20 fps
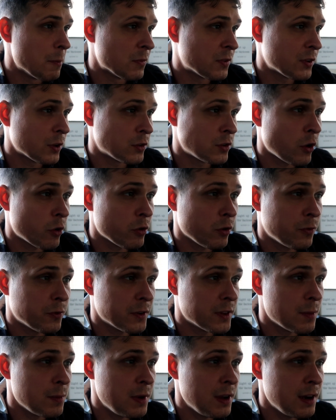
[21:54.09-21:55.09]
So total
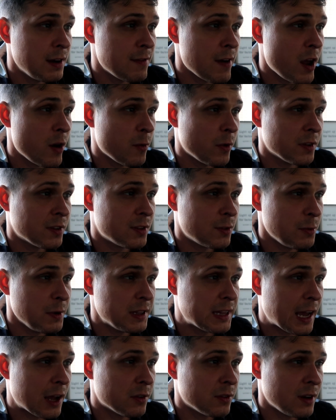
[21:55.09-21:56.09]
for the minivan was
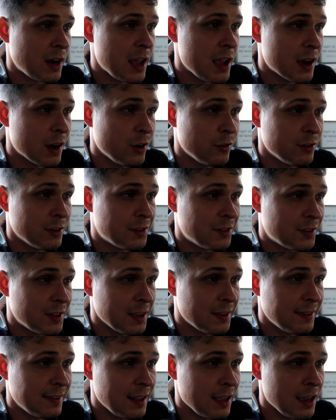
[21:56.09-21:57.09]

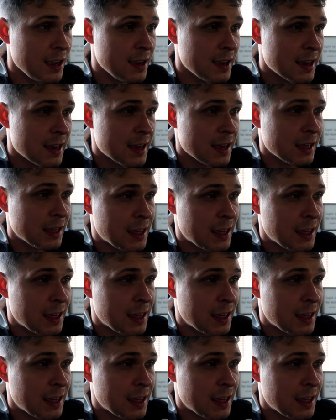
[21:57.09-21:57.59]
$3,860,